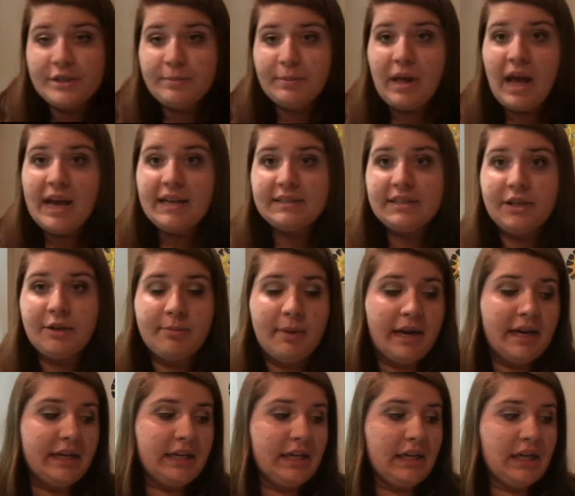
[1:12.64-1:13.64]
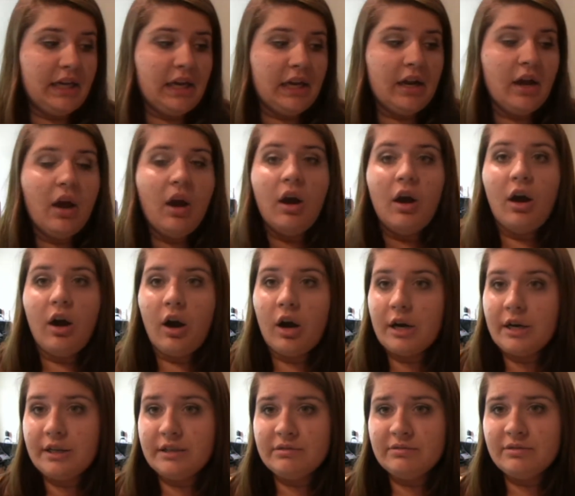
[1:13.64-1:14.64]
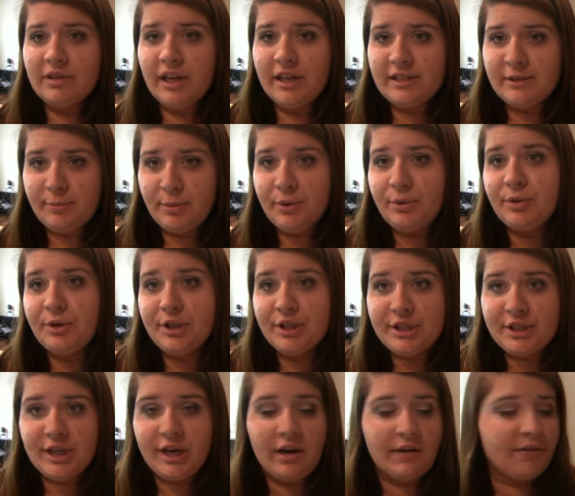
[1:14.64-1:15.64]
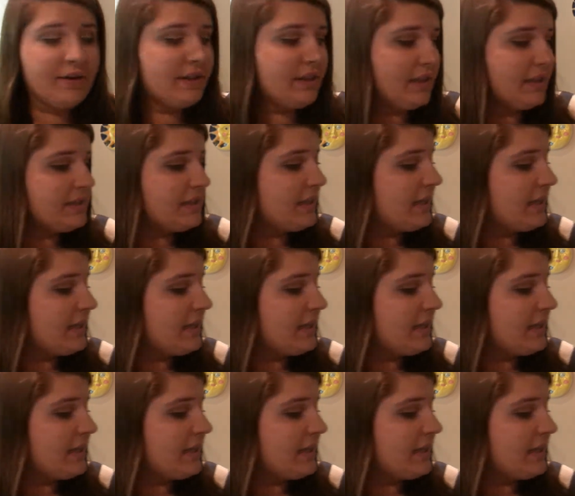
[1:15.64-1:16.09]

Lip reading: supplies that you might need are a spoon to stir everything